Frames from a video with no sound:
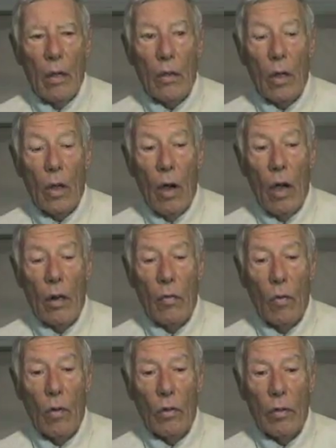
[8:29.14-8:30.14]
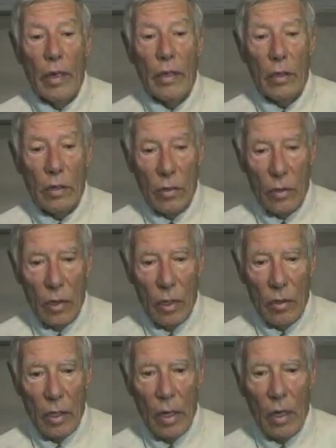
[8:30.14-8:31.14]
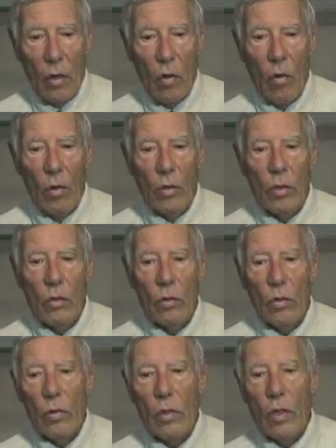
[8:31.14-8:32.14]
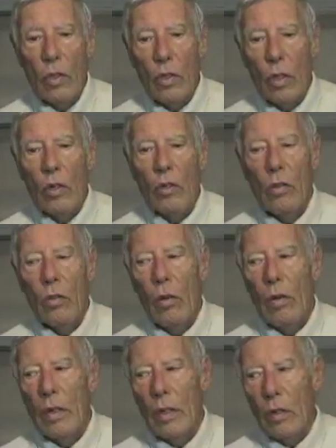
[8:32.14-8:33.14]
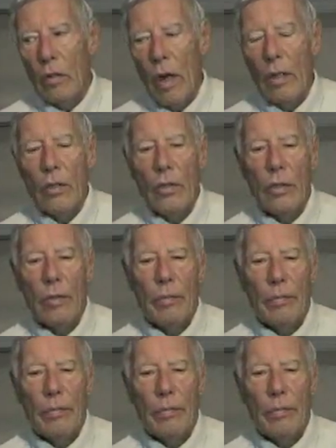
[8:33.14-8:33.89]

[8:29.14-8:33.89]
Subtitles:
the God of all grace, as it says there, called you to his eternal glory in Christ,